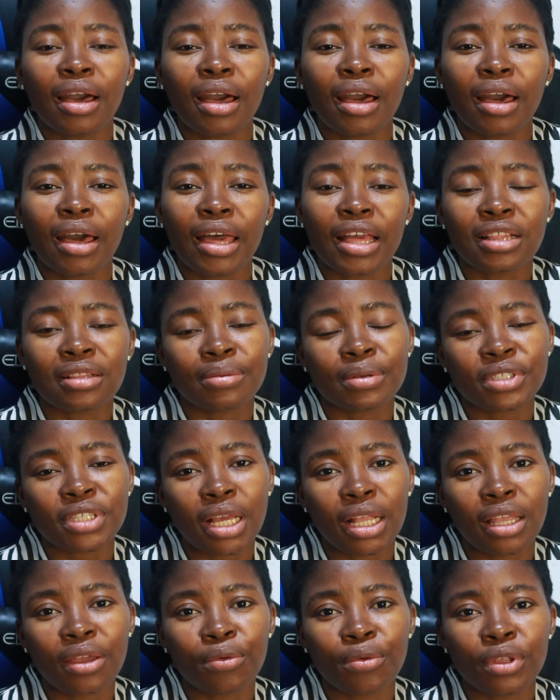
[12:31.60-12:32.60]
uh,
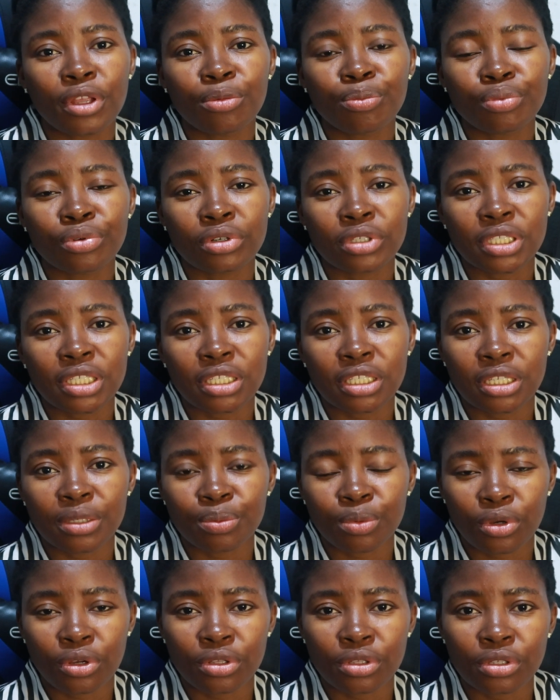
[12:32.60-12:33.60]
especially with the protein
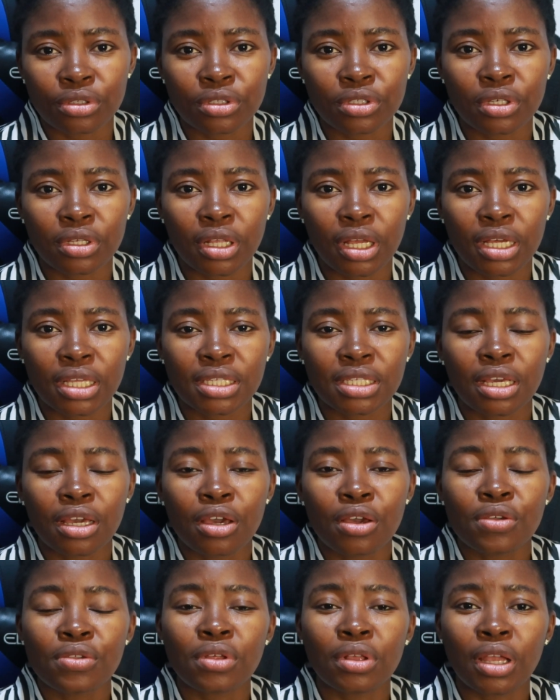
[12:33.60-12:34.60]
deep conditioners.
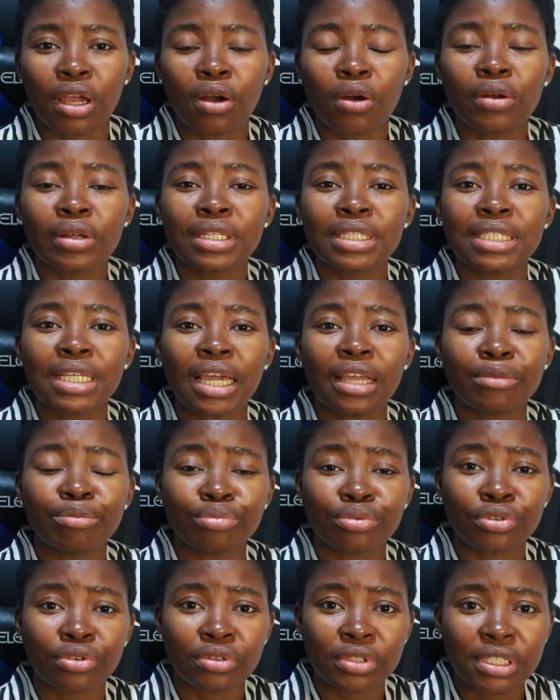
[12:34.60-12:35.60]
So they
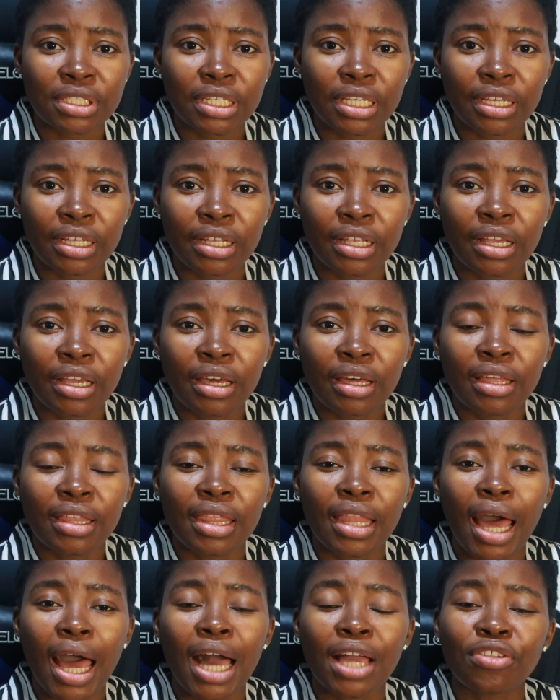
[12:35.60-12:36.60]
contain protein
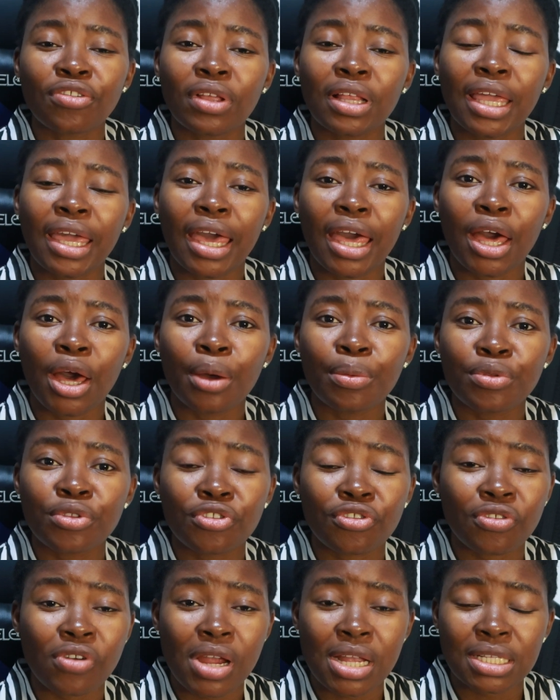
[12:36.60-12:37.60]
that actually helps
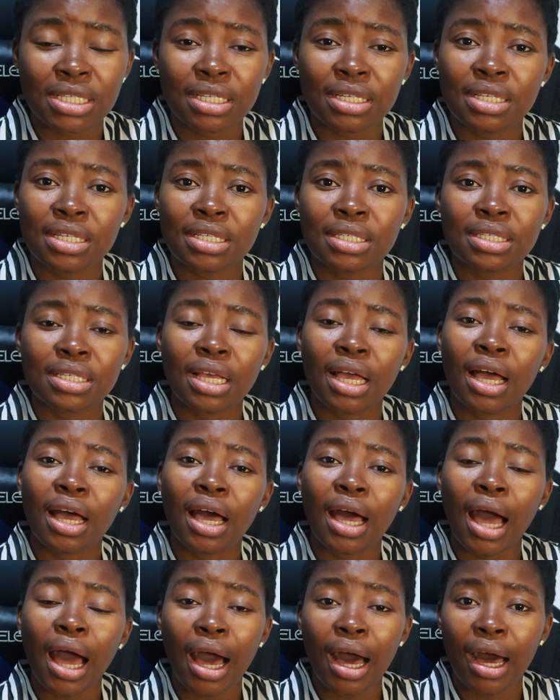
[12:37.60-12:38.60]
strengthen
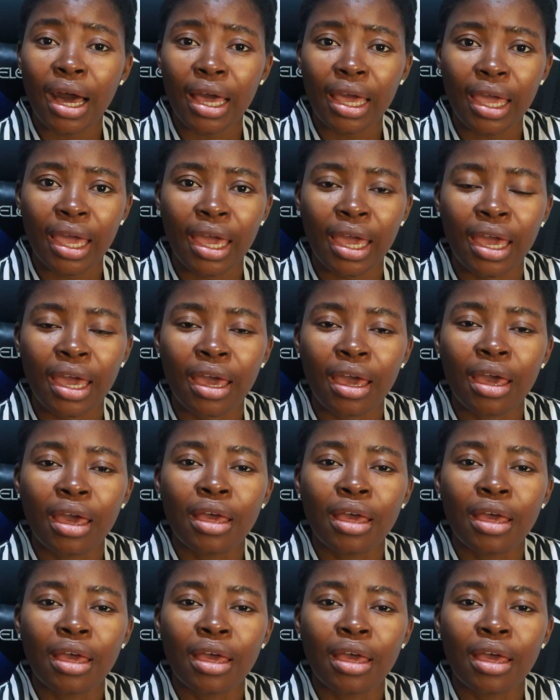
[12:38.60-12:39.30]
our hair.